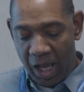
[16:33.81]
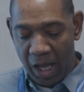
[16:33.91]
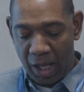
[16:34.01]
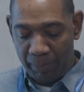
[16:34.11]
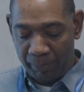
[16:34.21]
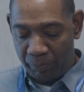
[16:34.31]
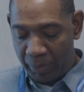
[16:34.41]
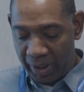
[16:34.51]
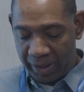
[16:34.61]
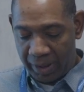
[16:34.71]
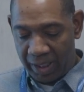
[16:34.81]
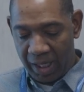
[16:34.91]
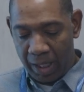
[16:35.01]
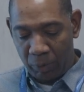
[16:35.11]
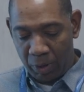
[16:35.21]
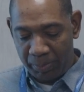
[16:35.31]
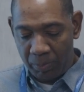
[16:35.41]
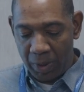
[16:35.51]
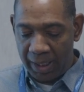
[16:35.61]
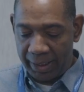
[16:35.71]
but I want to
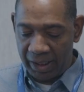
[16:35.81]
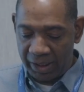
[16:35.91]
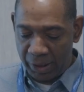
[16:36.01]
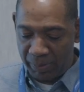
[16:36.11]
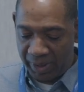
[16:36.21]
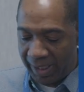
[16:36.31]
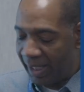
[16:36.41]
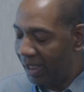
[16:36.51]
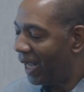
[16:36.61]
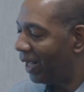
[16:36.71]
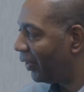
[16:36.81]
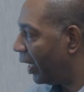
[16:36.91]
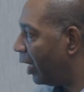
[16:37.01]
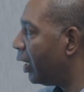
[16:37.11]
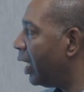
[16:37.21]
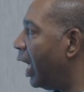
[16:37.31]
at least put that out there.